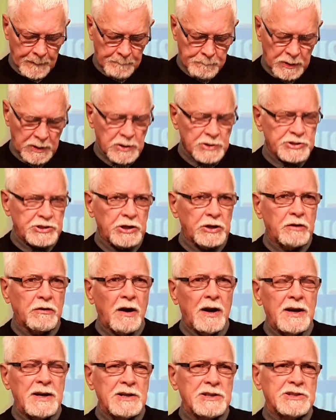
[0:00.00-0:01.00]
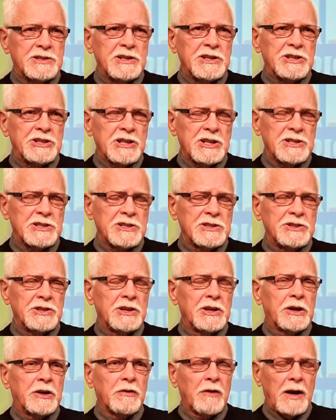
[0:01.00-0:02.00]
Because the greatest decision,
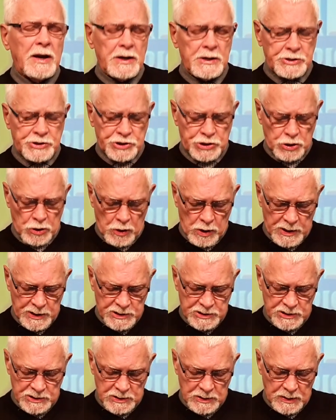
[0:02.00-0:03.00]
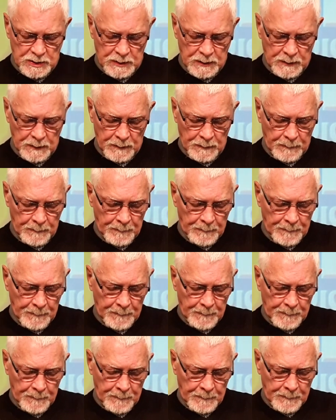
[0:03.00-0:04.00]
the greatest choice
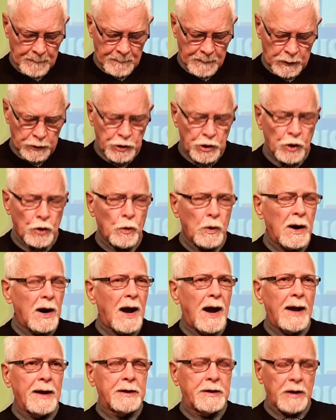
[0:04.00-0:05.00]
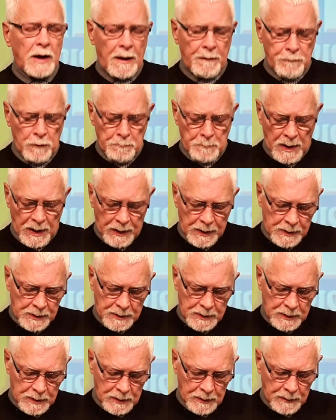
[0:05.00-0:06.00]
that you or I could ever make
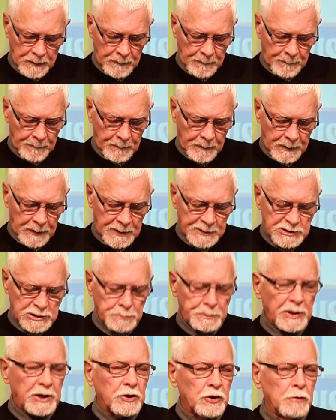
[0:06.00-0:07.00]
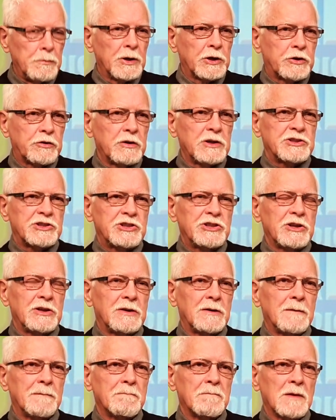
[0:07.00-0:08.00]
is to become a
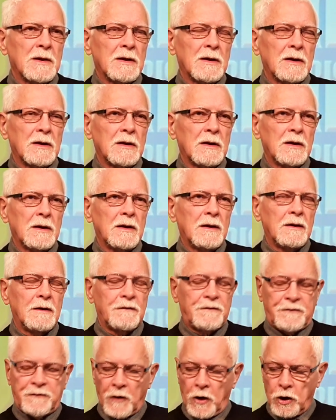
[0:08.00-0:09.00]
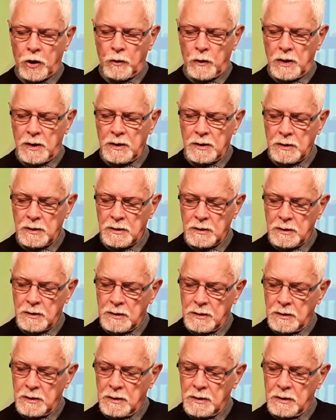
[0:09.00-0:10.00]
Christian, a follower
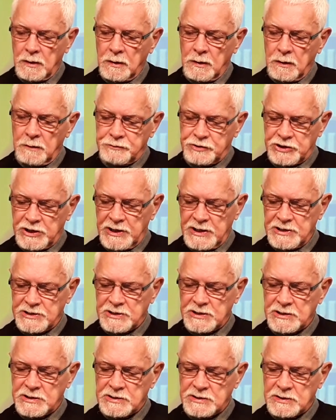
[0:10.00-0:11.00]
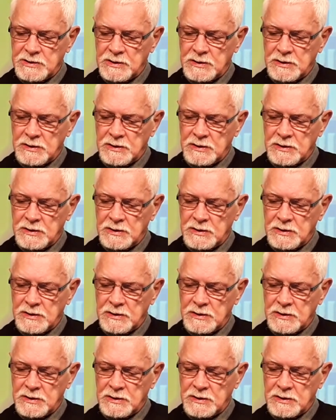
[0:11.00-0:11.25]
of Jesus.